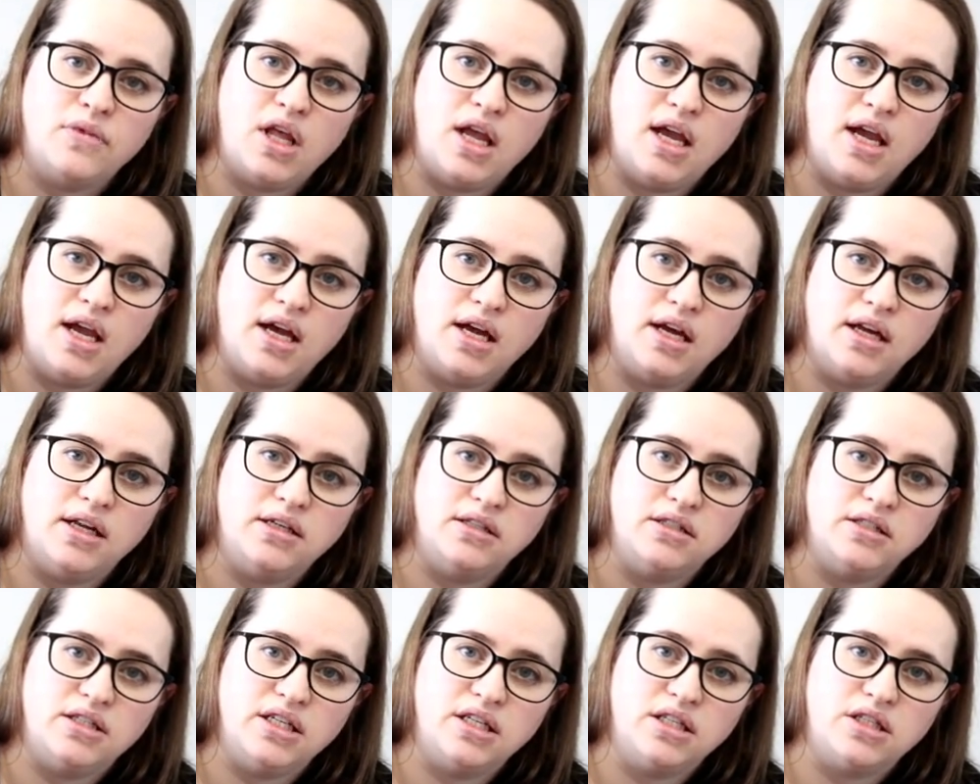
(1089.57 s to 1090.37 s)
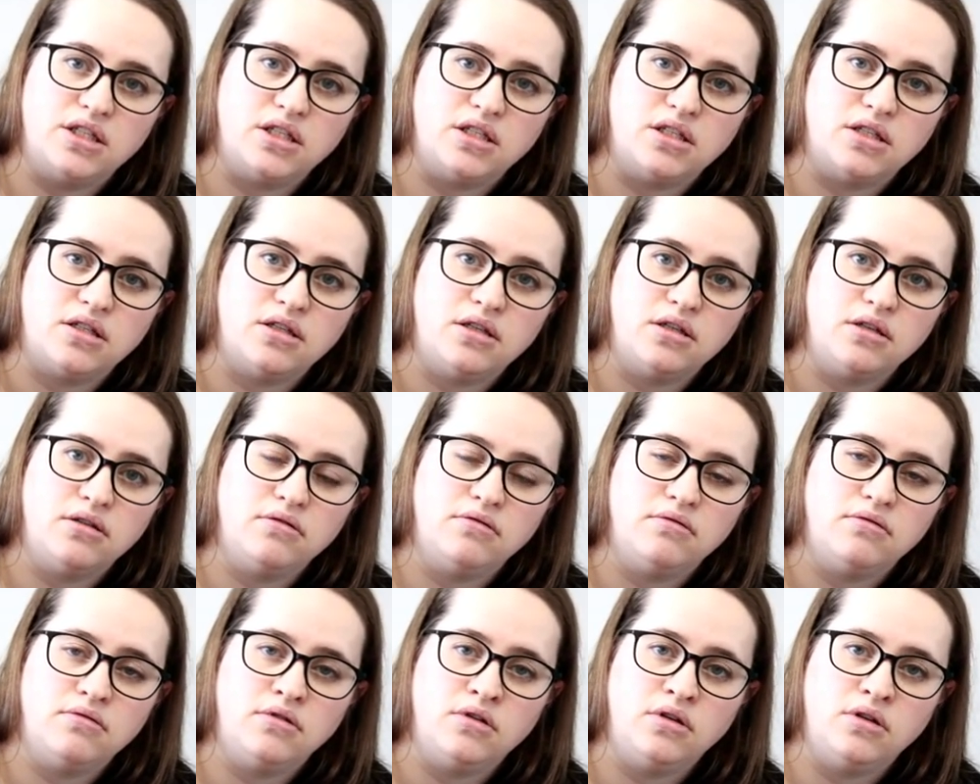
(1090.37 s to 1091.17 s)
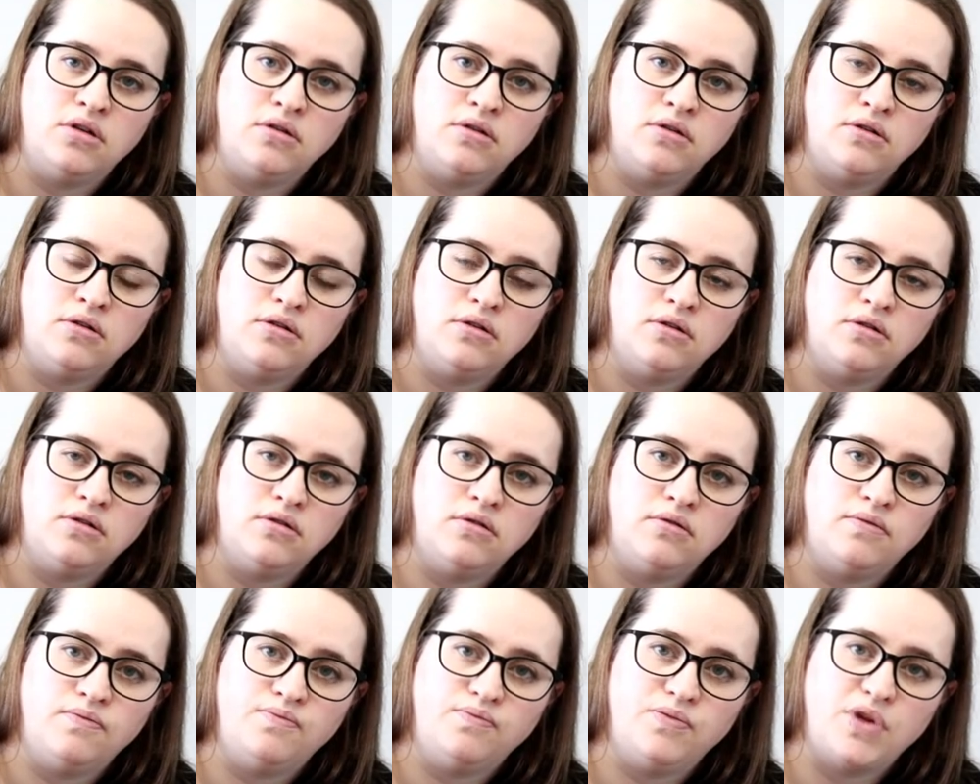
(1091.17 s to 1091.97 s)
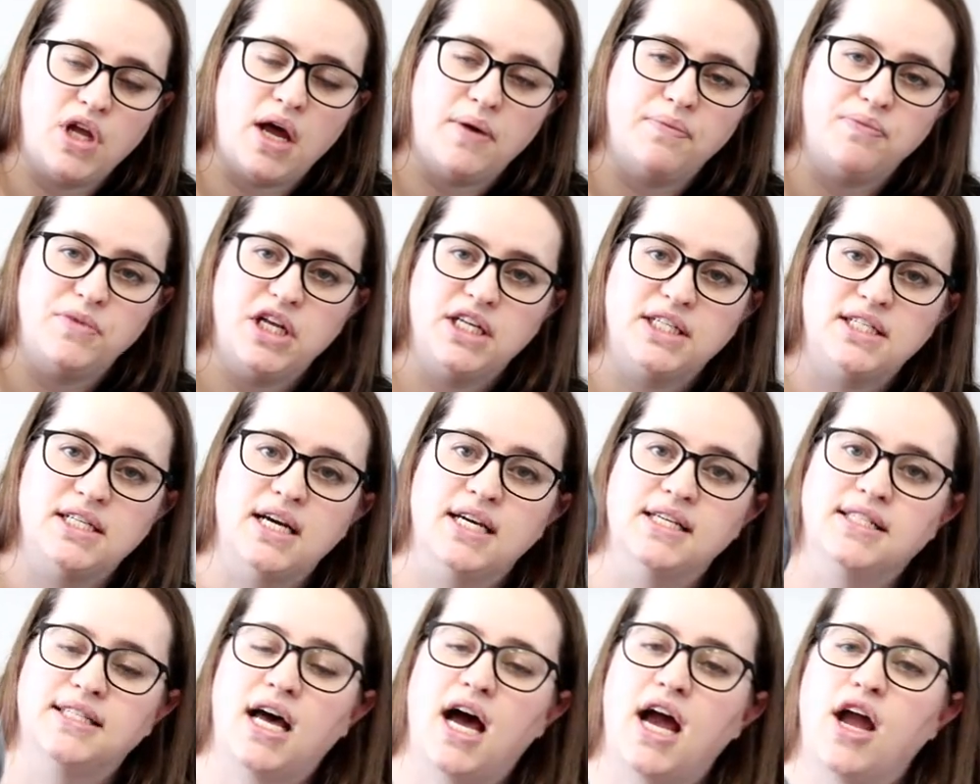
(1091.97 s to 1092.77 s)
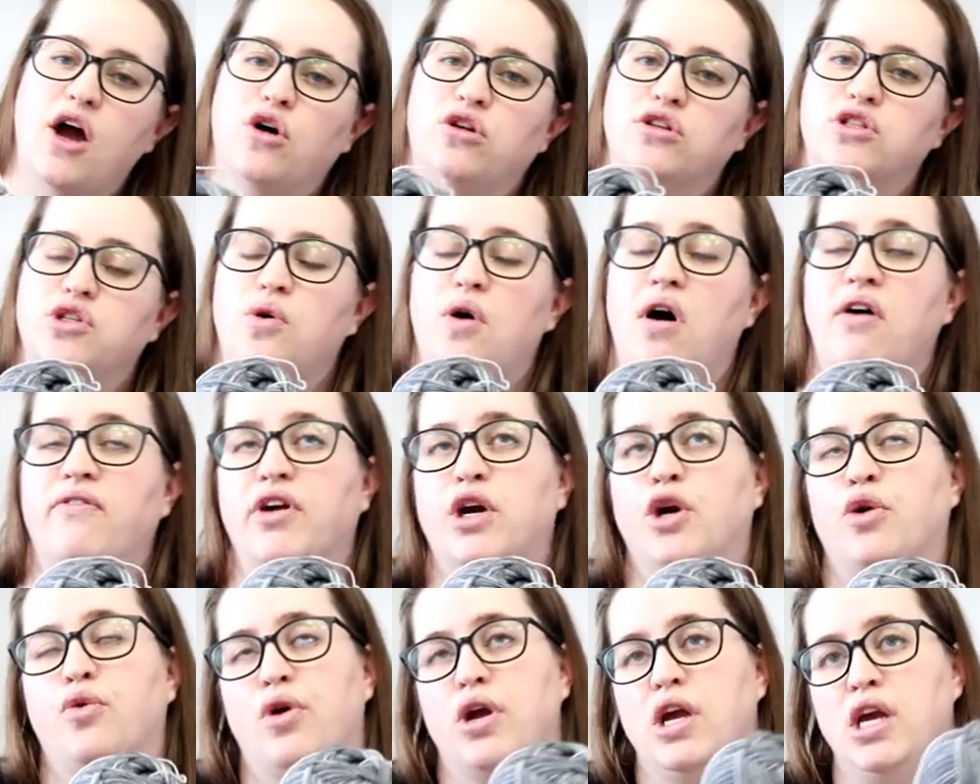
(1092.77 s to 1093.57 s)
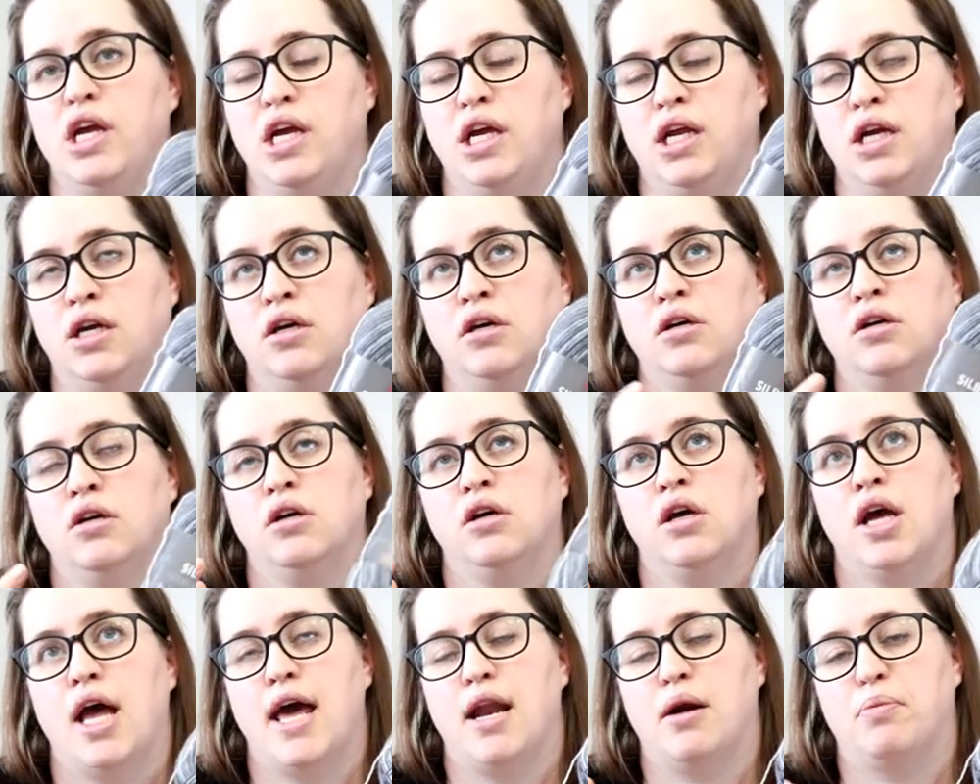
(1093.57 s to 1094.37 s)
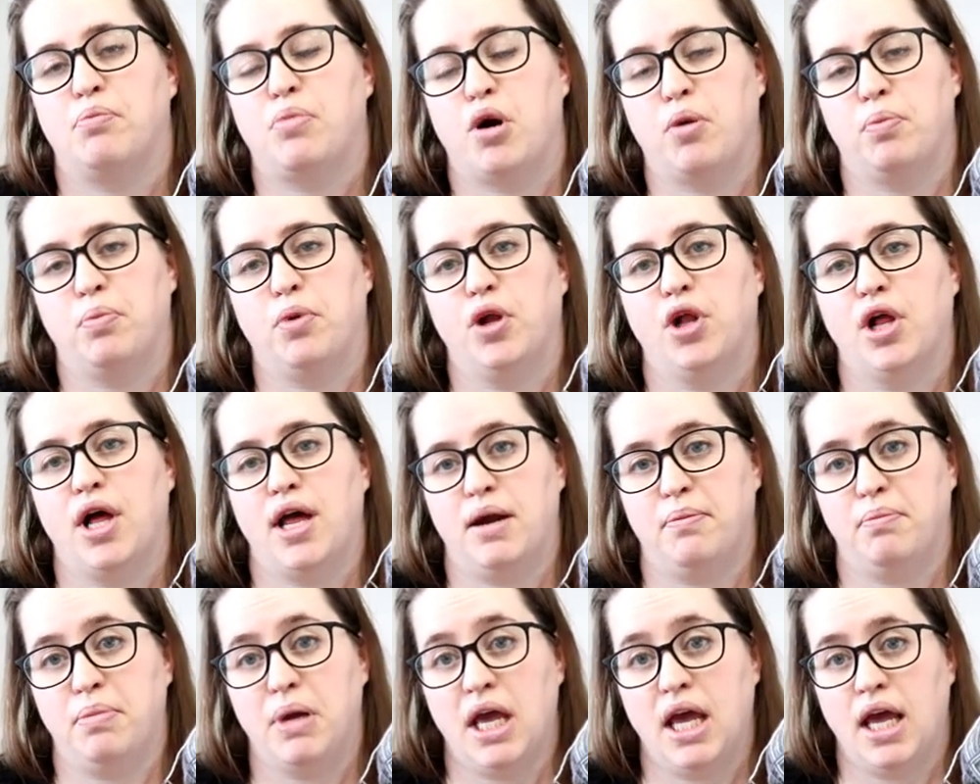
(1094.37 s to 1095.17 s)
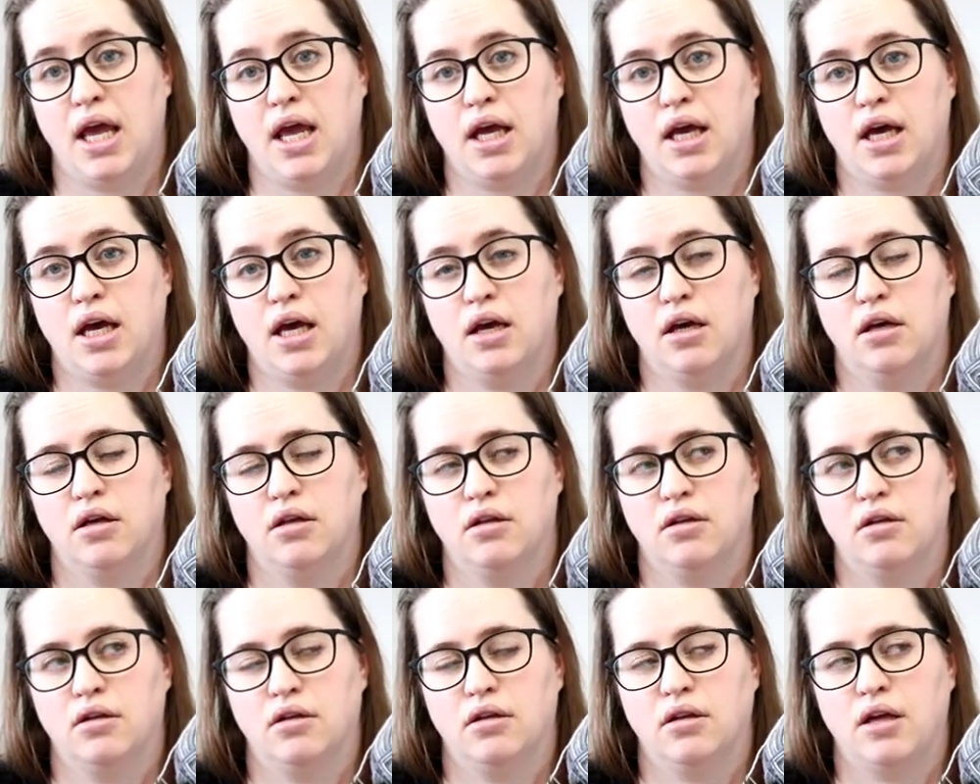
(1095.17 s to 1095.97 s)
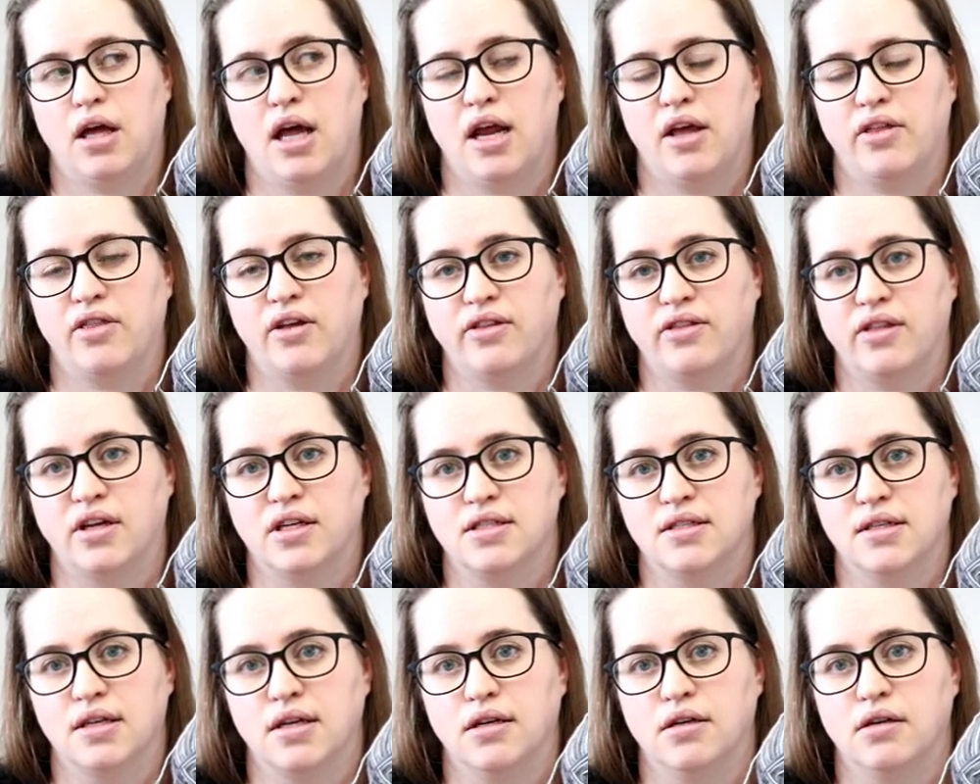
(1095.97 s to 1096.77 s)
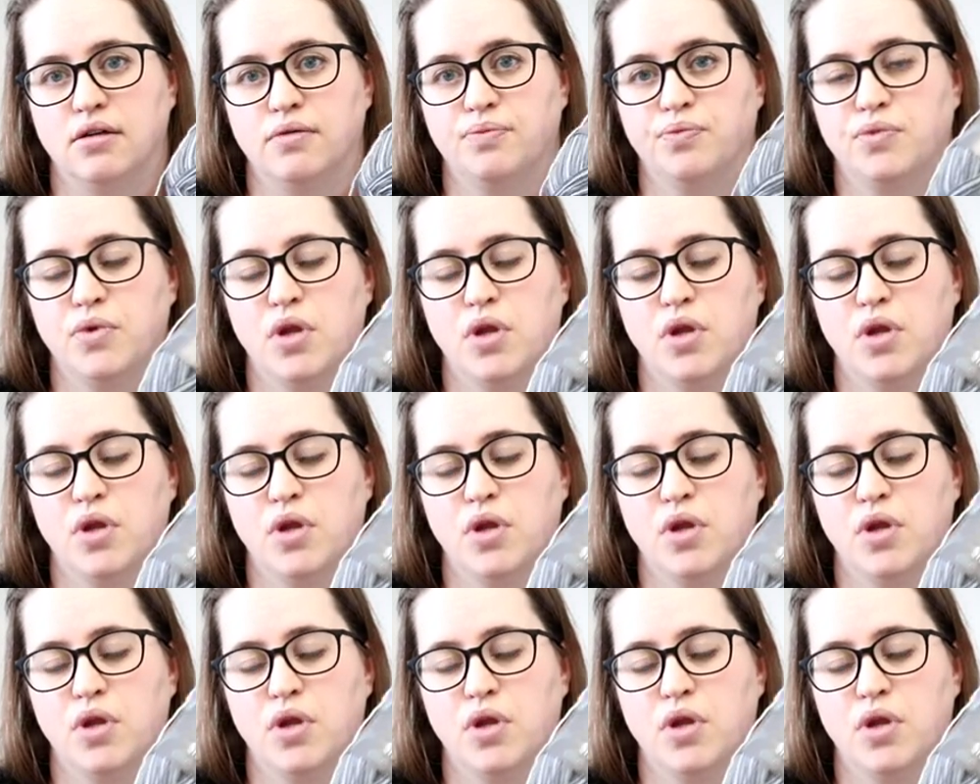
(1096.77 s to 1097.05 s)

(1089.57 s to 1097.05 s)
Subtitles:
And it's, yeah, it's nice. I also have a green and a purple and a pink, and I think that's it.